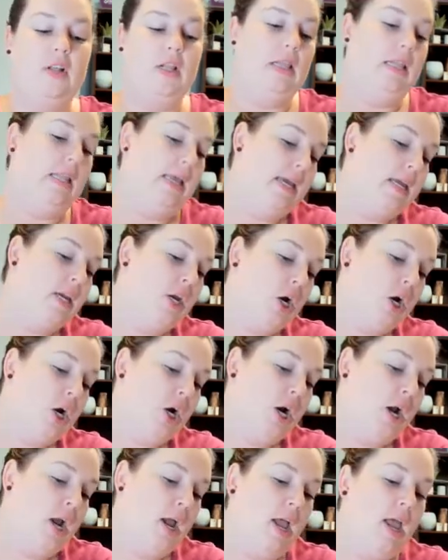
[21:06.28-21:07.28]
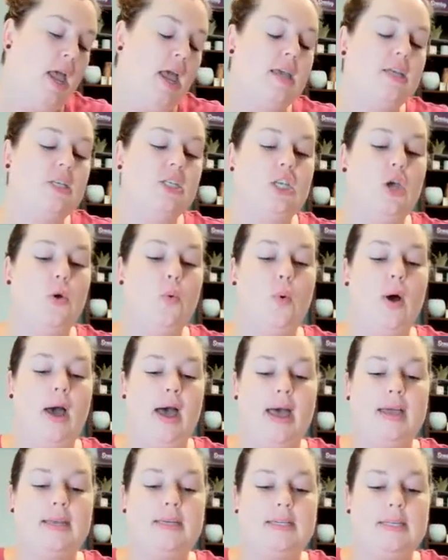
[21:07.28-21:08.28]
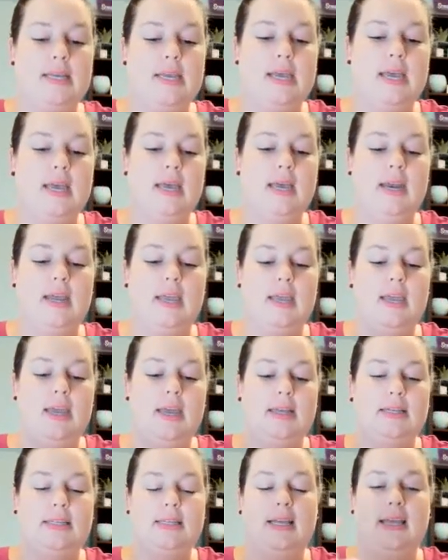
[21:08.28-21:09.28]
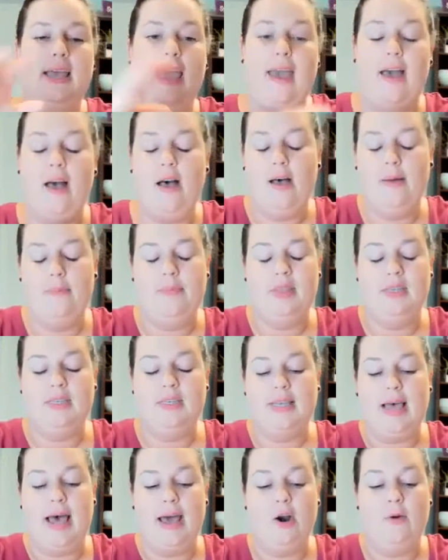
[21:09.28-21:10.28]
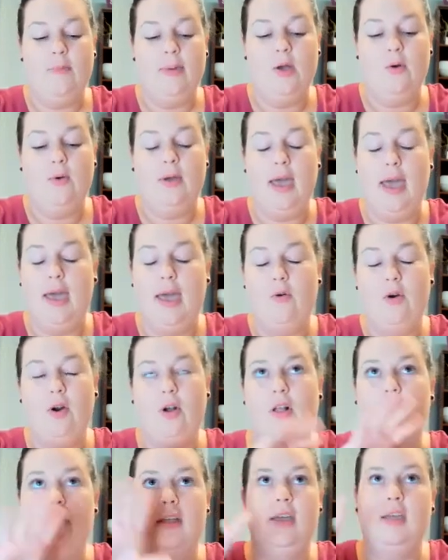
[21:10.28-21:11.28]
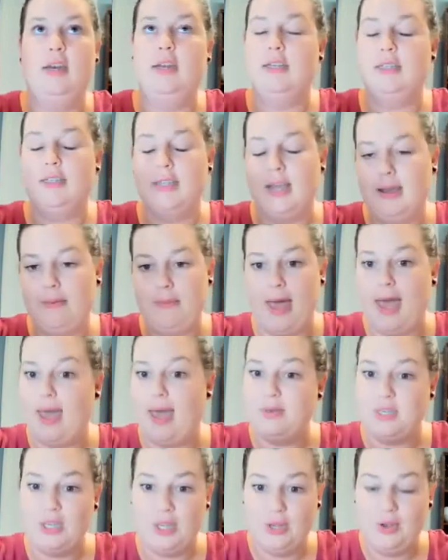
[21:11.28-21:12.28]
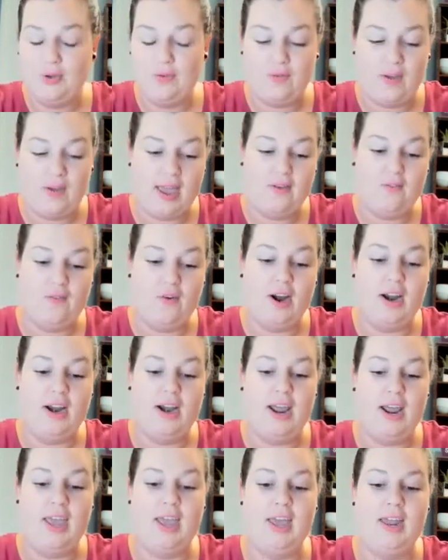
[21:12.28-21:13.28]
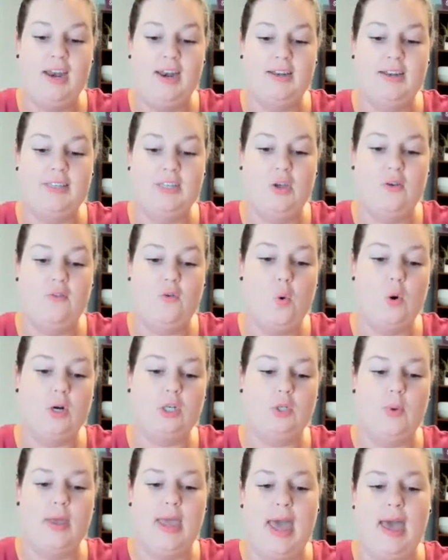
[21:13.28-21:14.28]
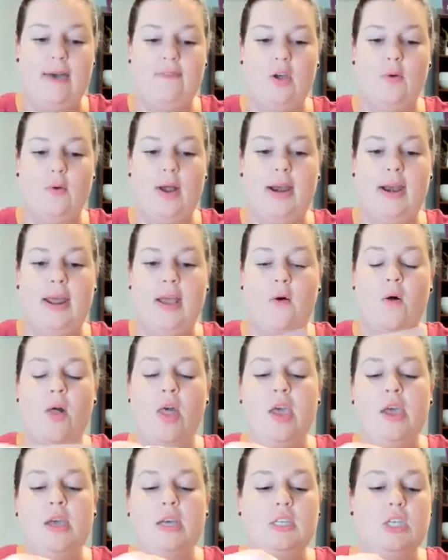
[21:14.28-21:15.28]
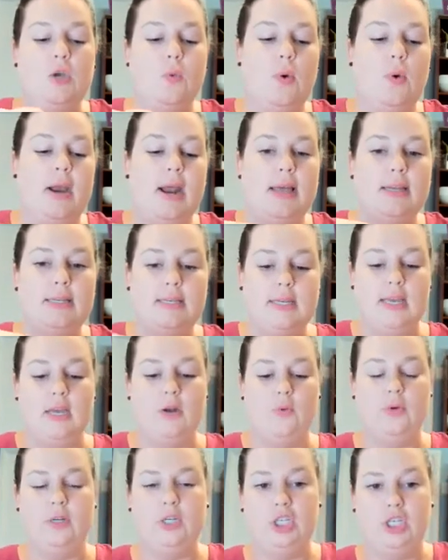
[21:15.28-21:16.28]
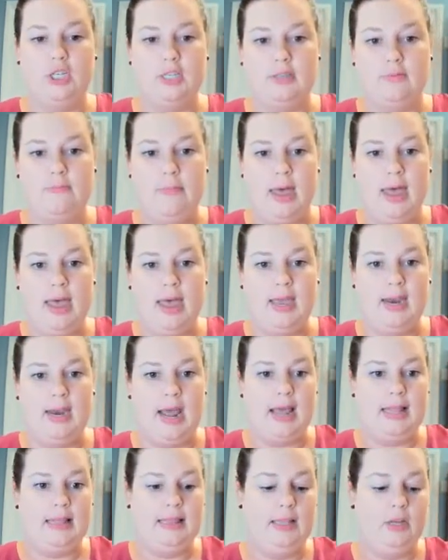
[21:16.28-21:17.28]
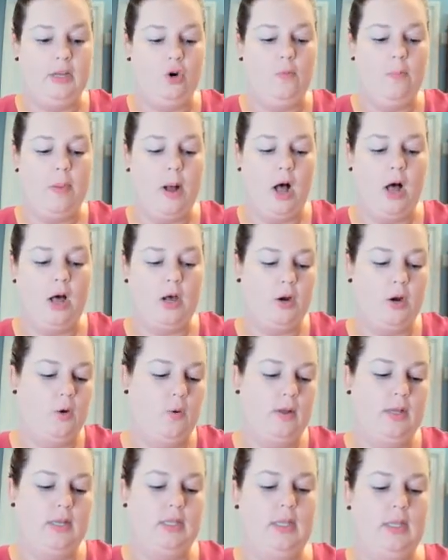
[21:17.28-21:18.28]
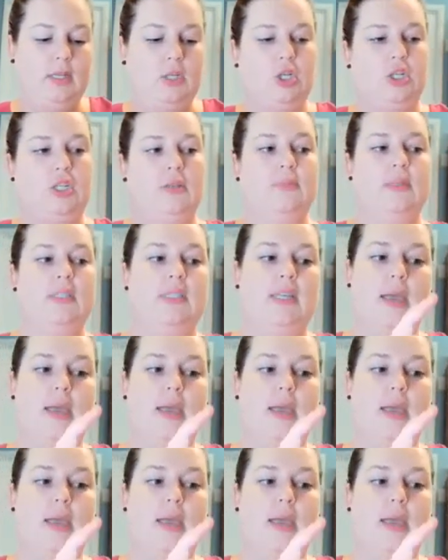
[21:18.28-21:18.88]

of cleaner. So what I did is the cider mill counter clean is like my absolute favorite. And so of course we have it right now. So what I did was just made a little bottle. These are some